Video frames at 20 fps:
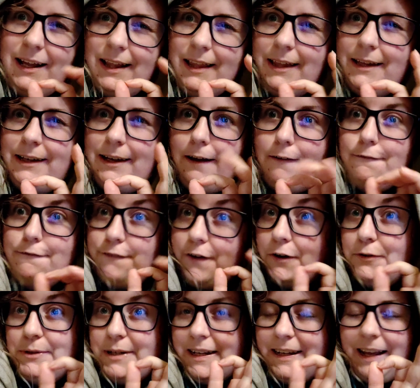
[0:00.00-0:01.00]
like
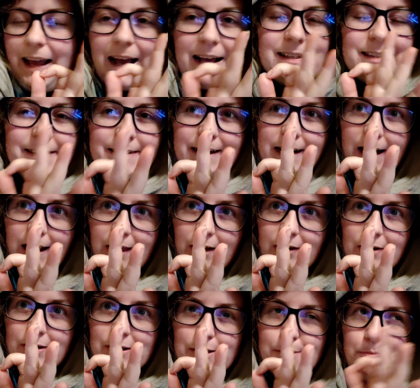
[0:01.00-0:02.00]
voting has to
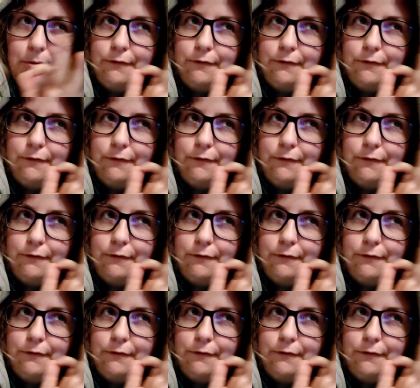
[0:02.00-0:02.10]
close